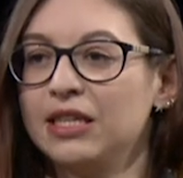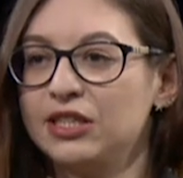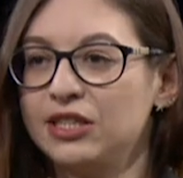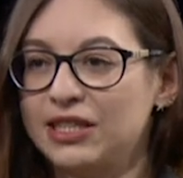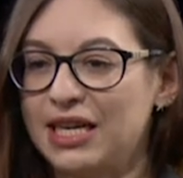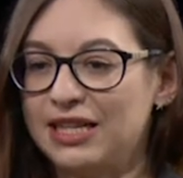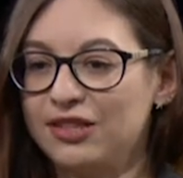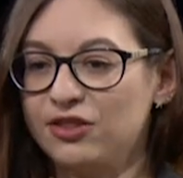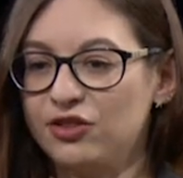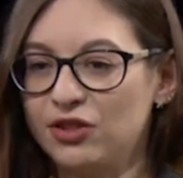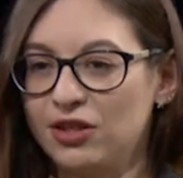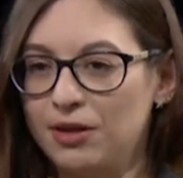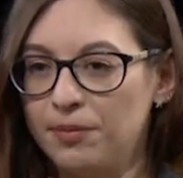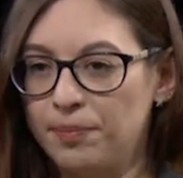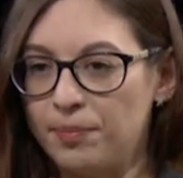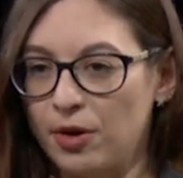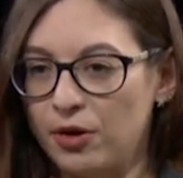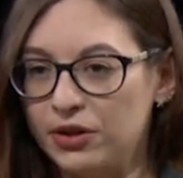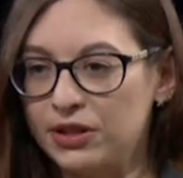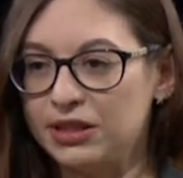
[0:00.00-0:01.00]
central
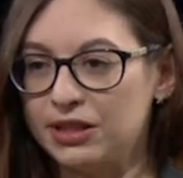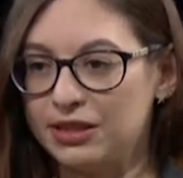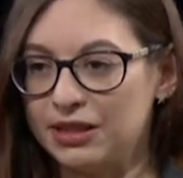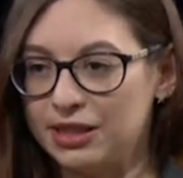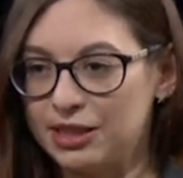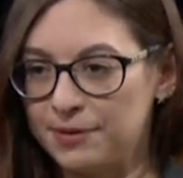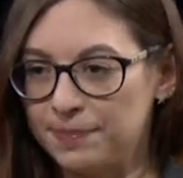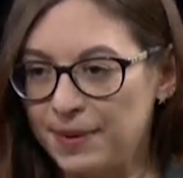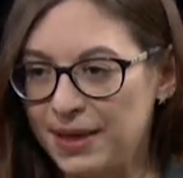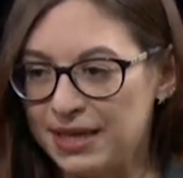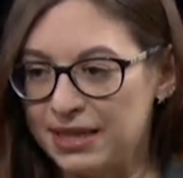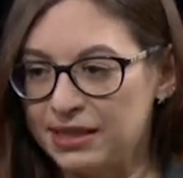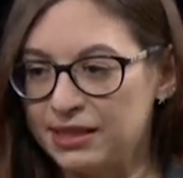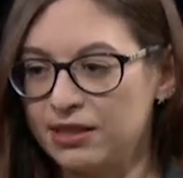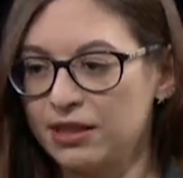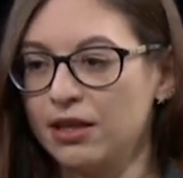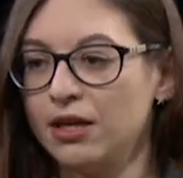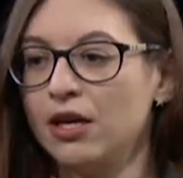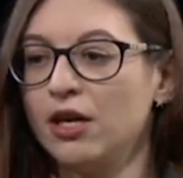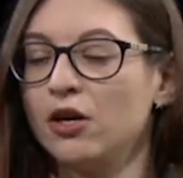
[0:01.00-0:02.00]
point in the space
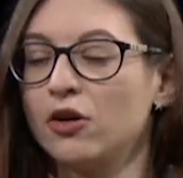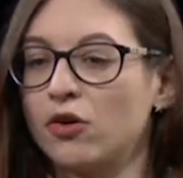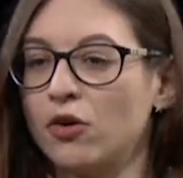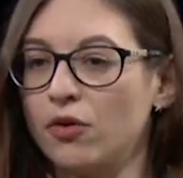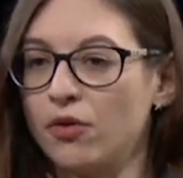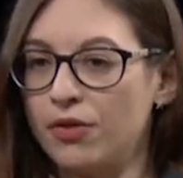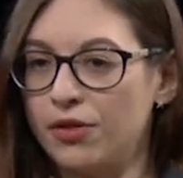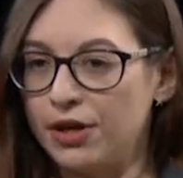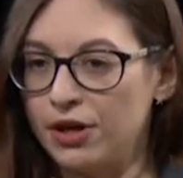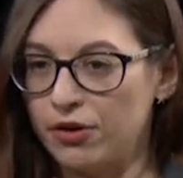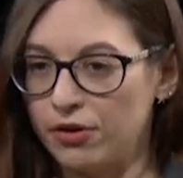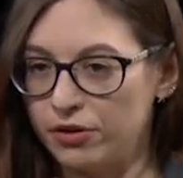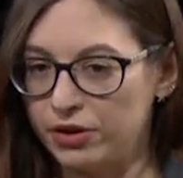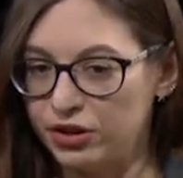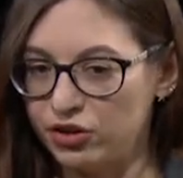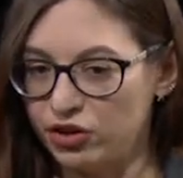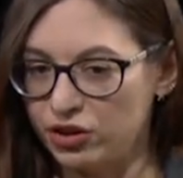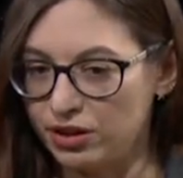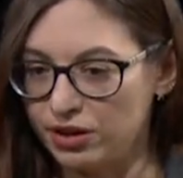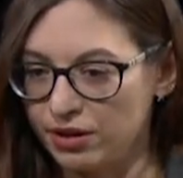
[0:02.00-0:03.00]
called the
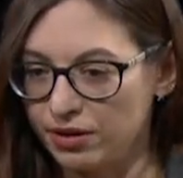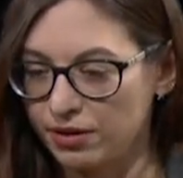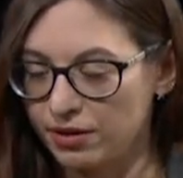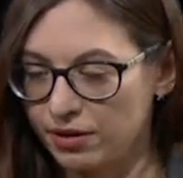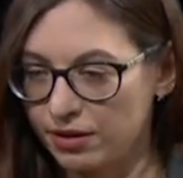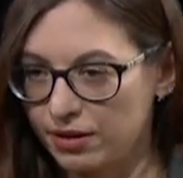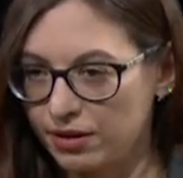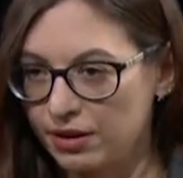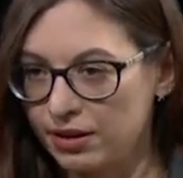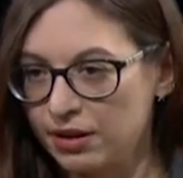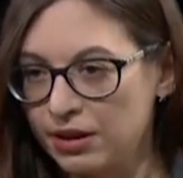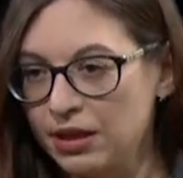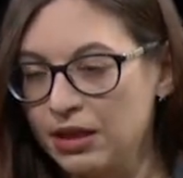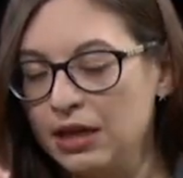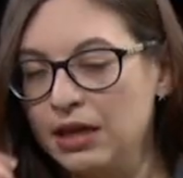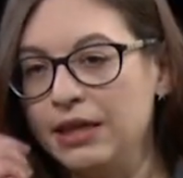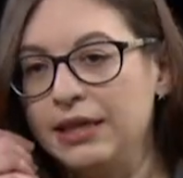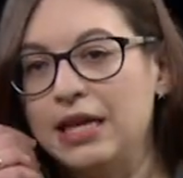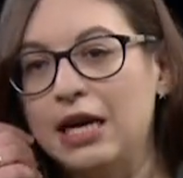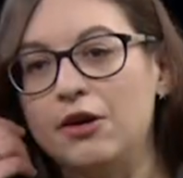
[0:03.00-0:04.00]
origin.
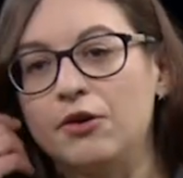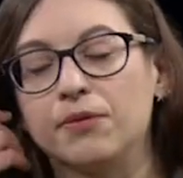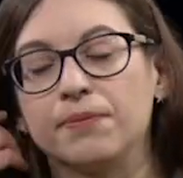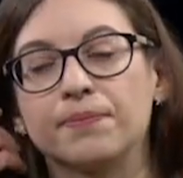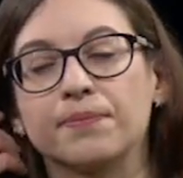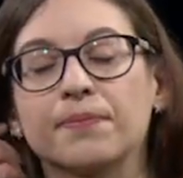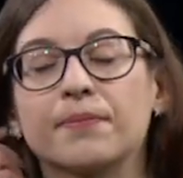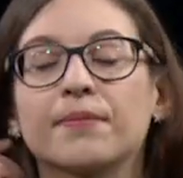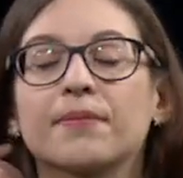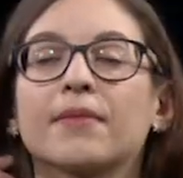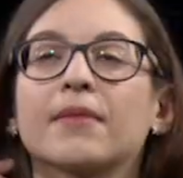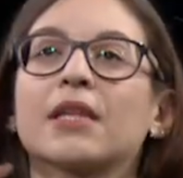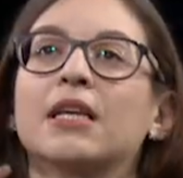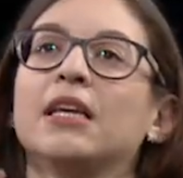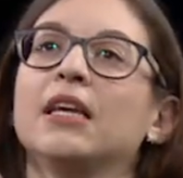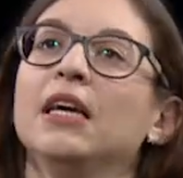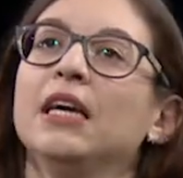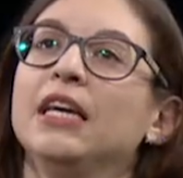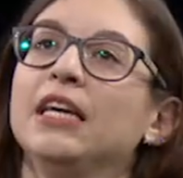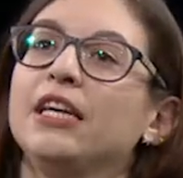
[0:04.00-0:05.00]
Now,
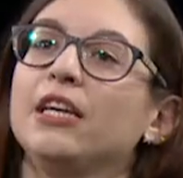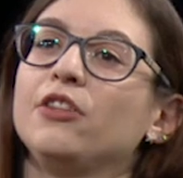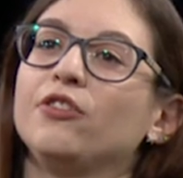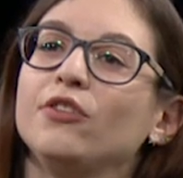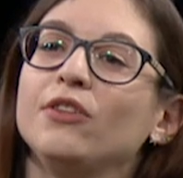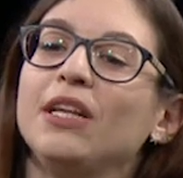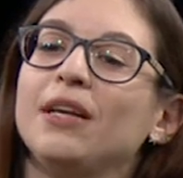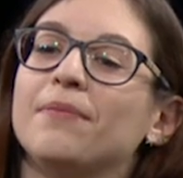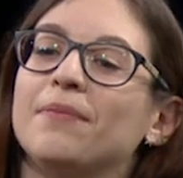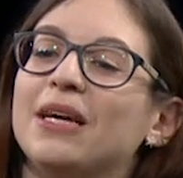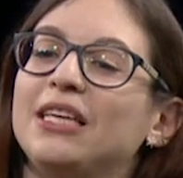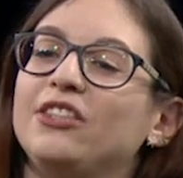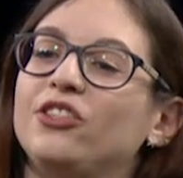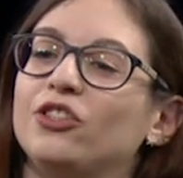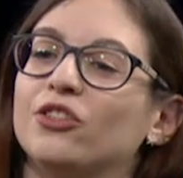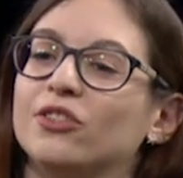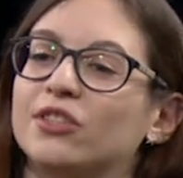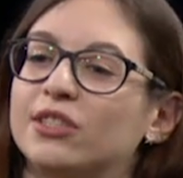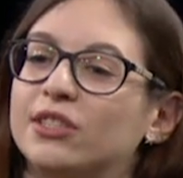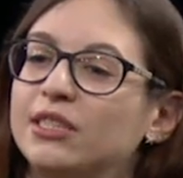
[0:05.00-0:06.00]
in two
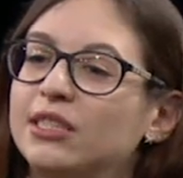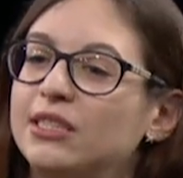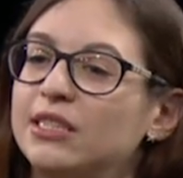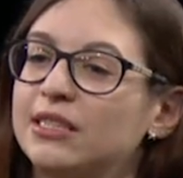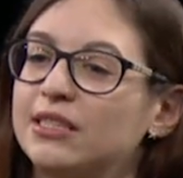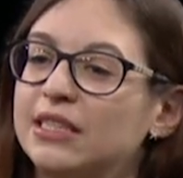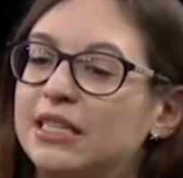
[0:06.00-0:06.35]
dimensions, this is